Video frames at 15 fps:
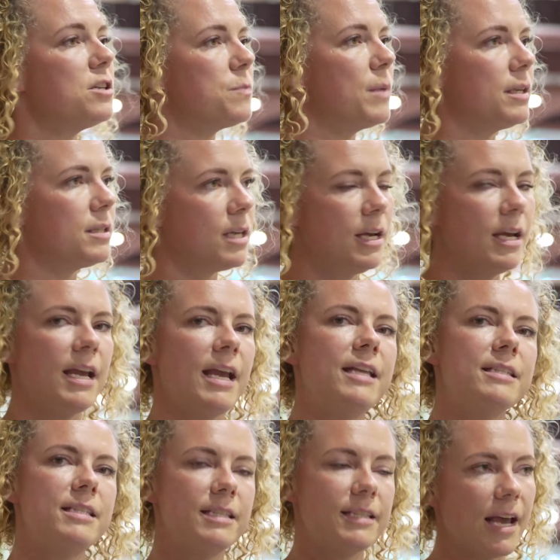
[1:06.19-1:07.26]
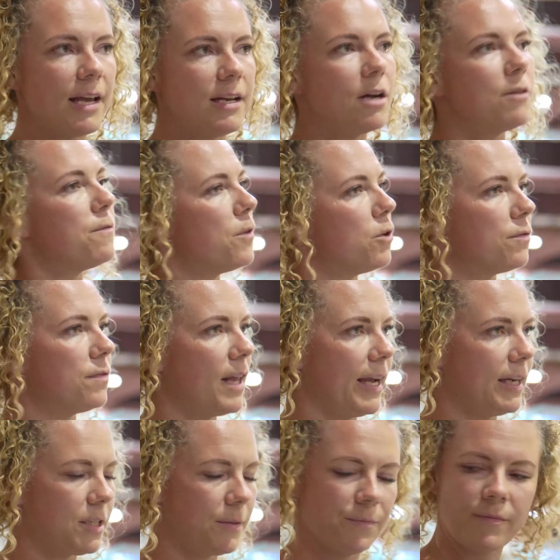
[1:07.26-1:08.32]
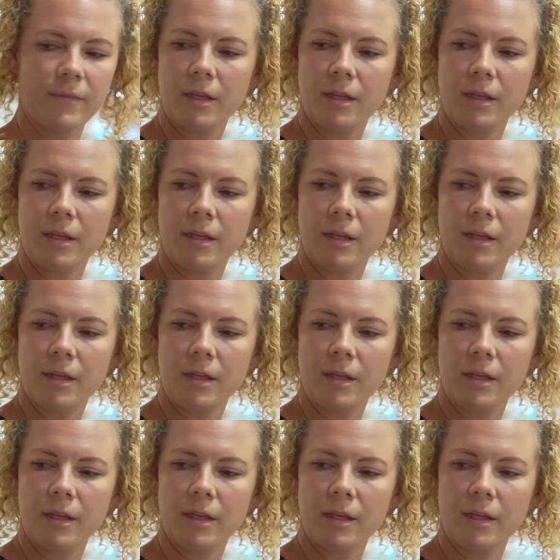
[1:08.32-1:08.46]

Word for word: engagement instead of full flight.